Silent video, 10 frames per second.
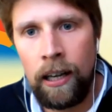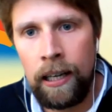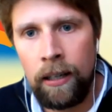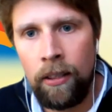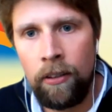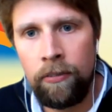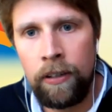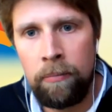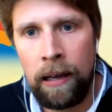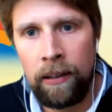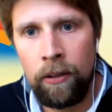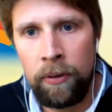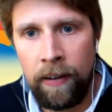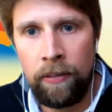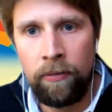the feedback that
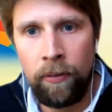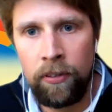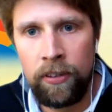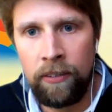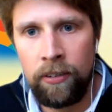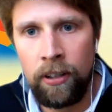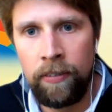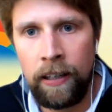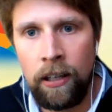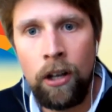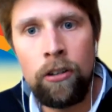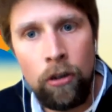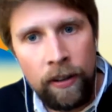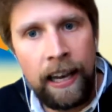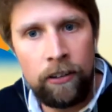we've had from the staff survey
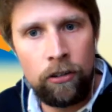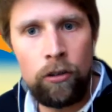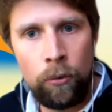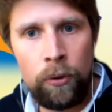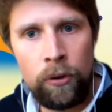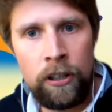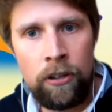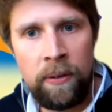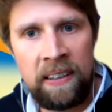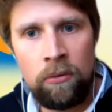to the actions that we're already doing,